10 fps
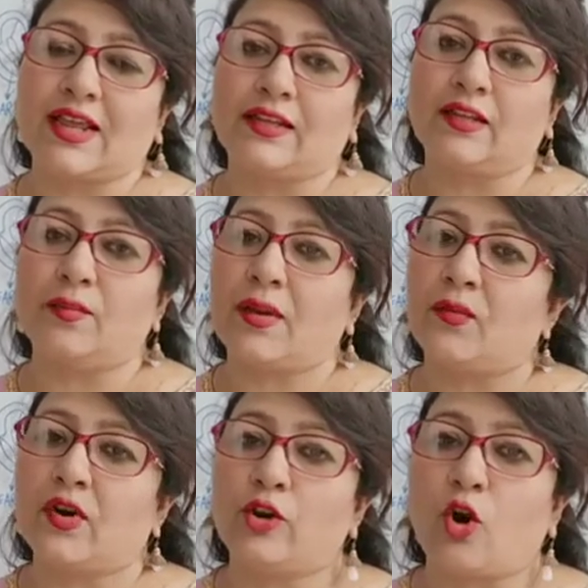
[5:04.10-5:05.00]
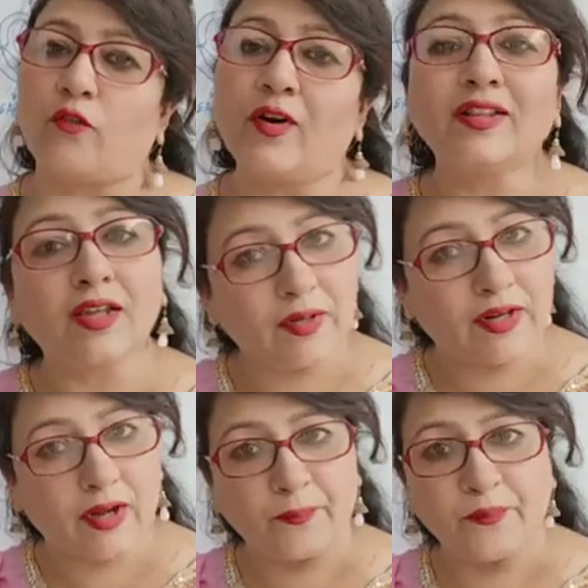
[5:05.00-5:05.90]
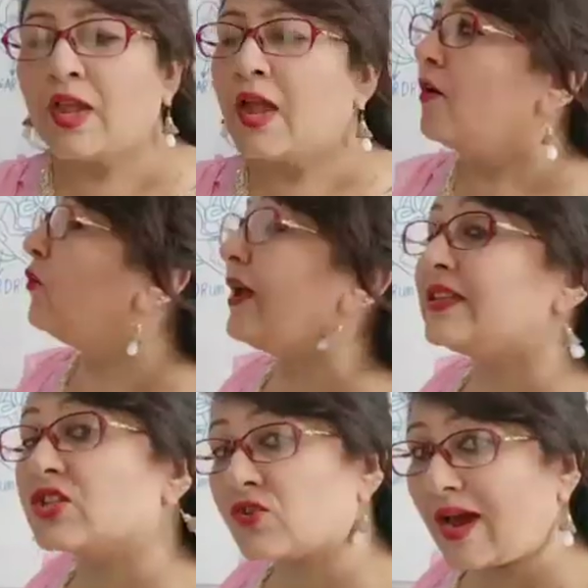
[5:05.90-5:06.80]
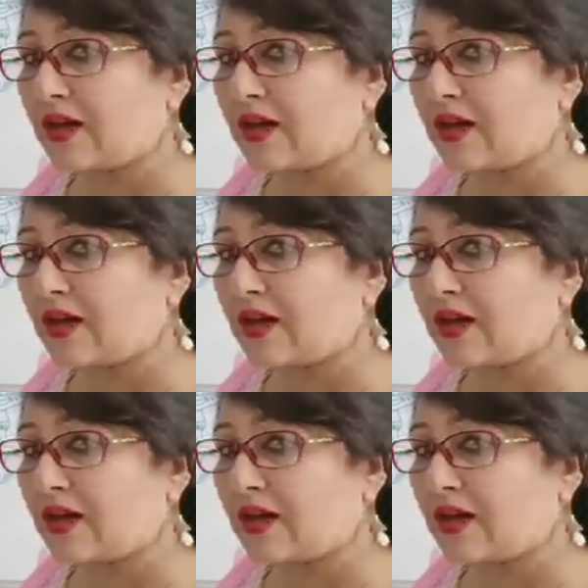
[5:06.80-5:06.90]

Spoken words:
just like the membrane of a tabla when